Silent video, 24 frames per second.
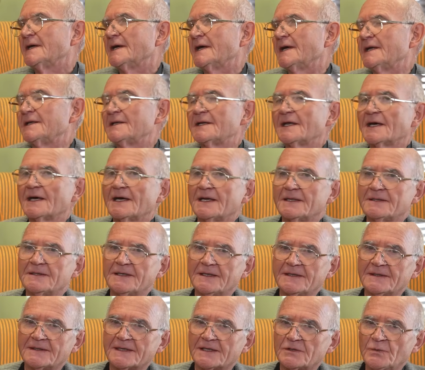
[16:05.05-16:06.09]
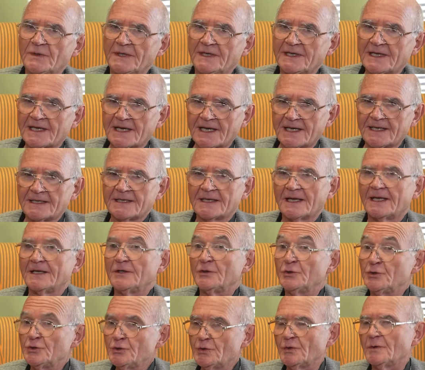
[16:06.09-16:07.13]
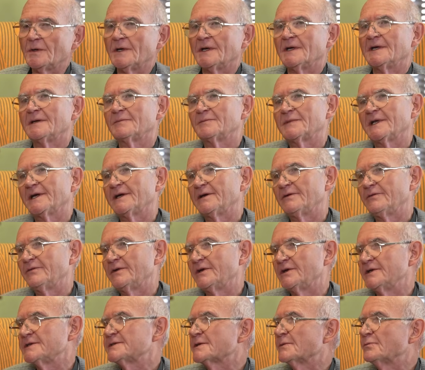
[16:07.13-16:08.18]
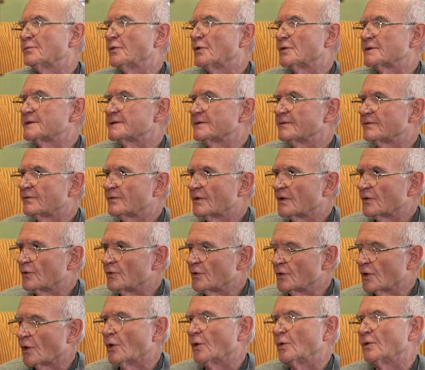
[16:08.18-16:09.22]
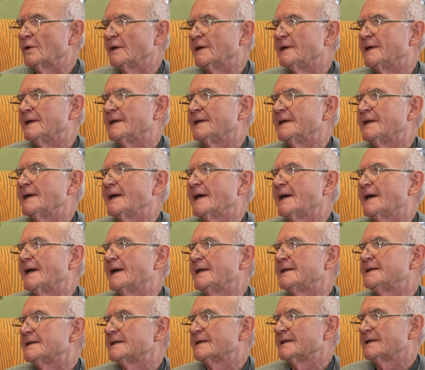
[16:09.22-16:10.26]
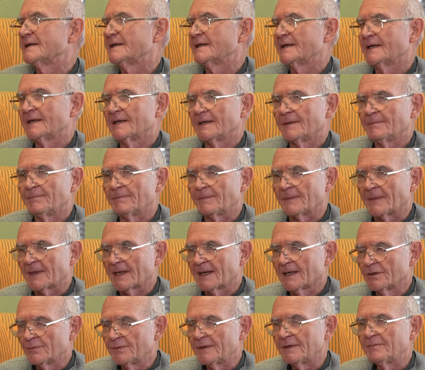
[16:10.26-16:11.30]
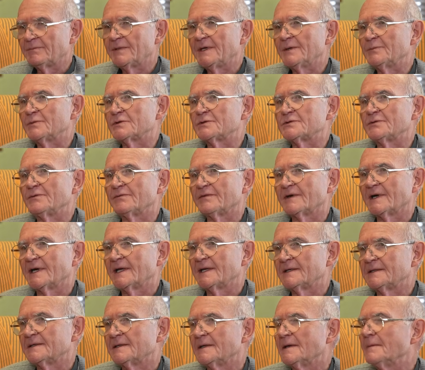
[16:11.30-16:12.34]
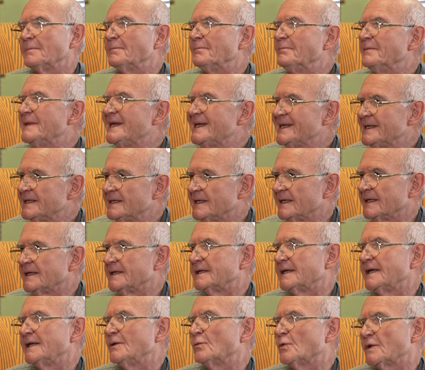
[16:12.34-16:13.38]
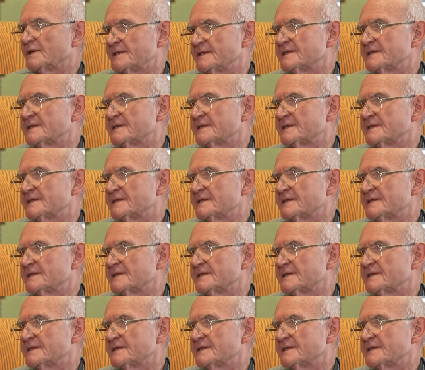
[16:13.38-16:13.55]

And I think that we can and do play a very supportive role and helping people to find meaning in what